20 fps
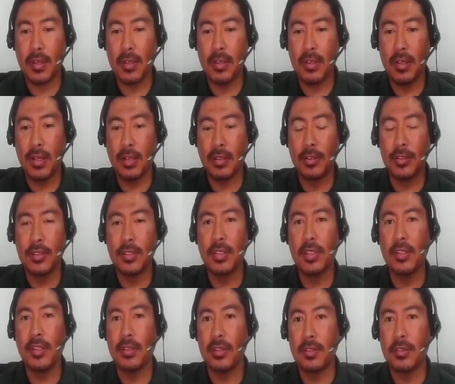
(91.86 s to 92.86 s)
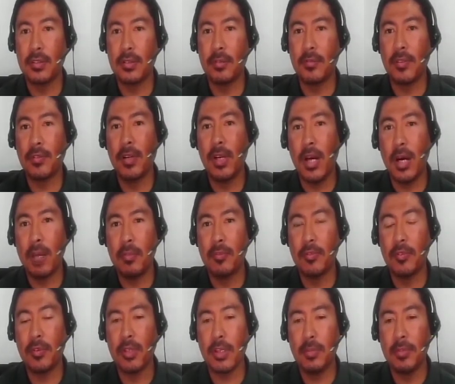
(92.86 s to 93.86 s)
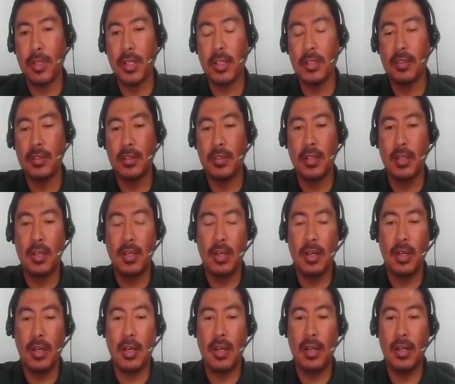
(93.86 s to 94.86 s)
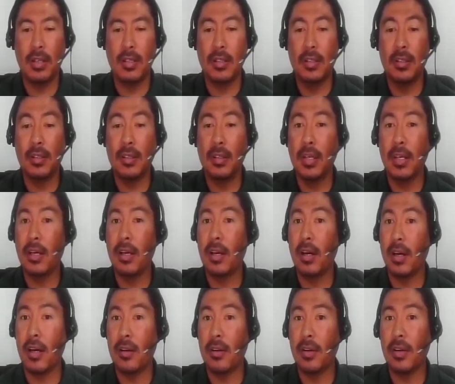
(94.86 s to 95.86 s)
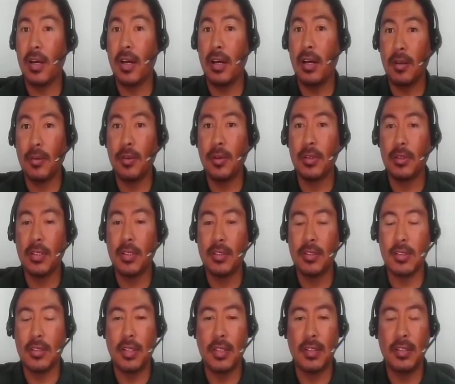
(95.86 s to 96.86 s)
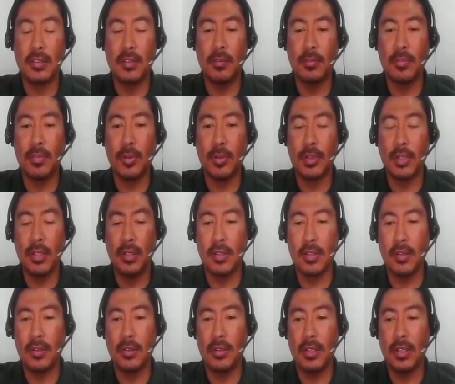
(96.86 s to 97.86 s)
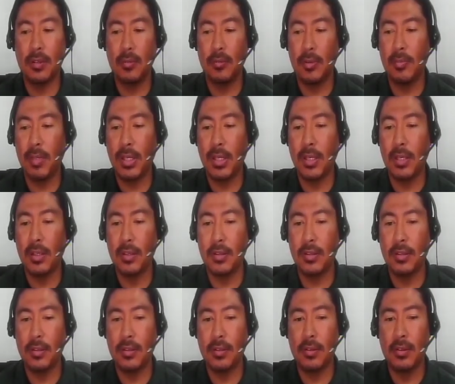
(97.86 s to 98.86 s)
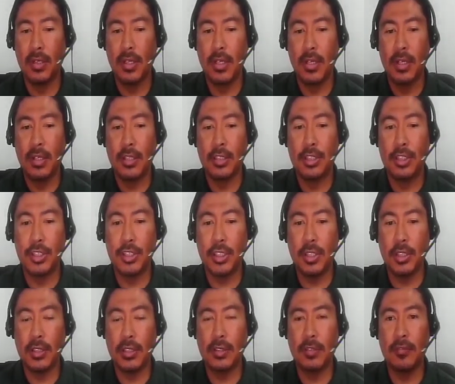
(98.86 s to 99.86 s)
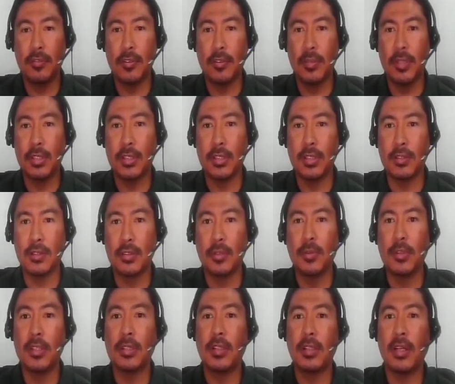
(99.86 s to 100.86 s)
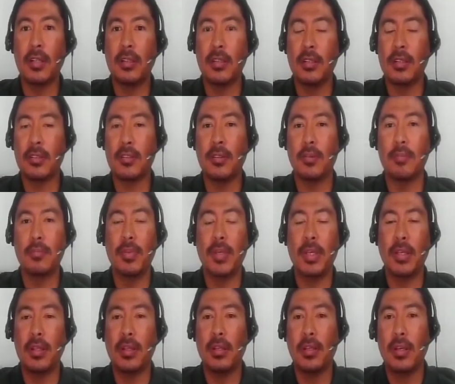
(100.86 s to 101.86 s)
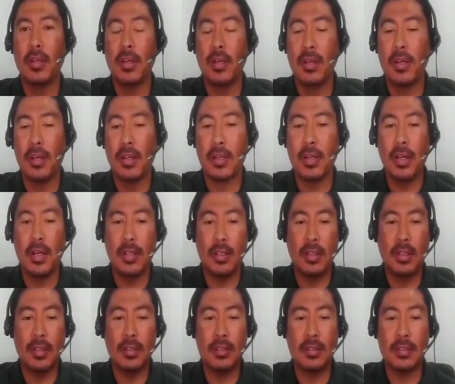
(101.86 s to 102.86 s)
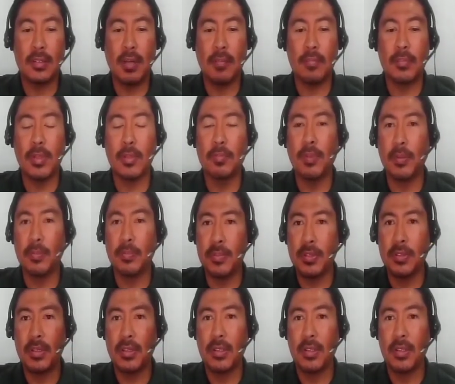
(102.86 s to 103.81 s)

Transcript: are considered some very harmful chemicals and they are all around us and it is important now that we begin to share this information so we started this campaign called stop the POPs